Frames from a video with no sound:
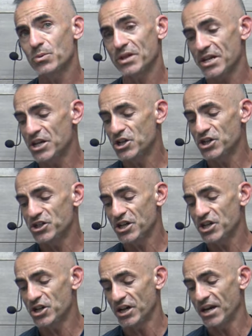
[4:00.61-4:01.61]
with
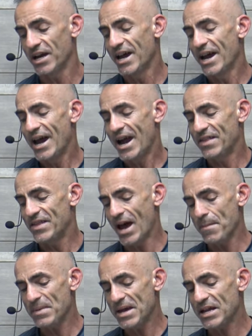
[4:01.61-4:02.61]
EGCG. And
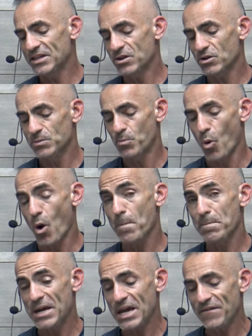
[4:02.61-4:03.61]
that means there is more
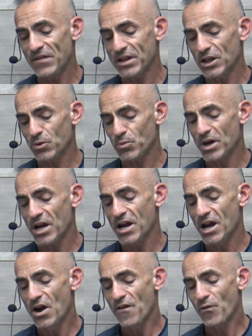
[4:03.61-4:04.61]
p53
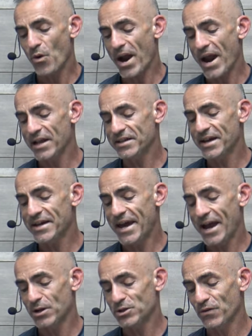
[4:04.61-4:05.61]
for
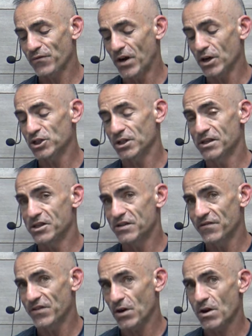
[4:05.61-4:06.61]
anti-cancer function. This
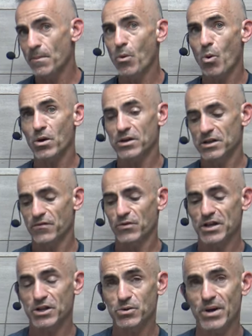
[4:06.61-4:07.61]
is very important for
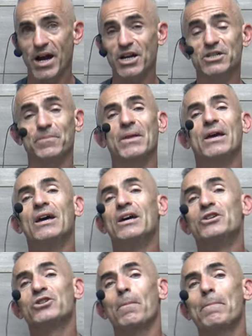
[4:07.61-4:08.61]
the interaction.
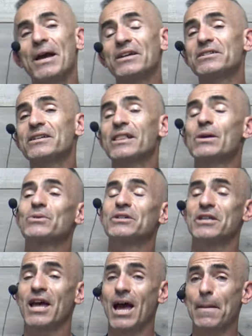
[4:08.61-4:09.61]
So basically what's
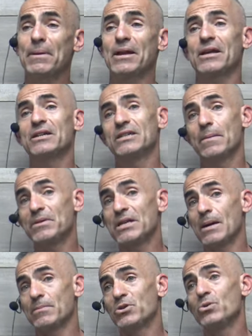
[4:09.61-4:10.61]
happening is
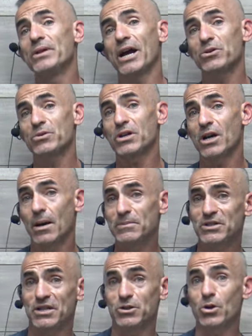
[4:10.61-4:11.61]
MDM2 naturally comes
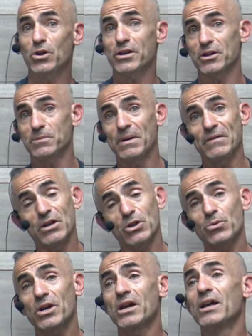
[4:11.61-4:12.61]
and says, oh look, there's
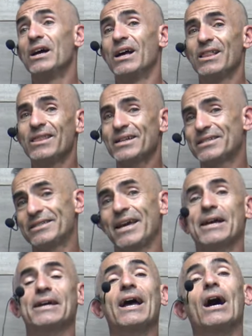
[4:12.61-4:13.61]
p53, let's
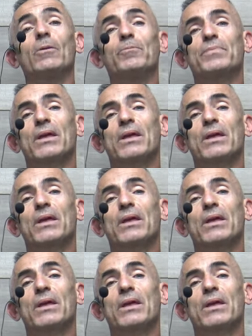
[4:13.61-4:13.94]
take it out.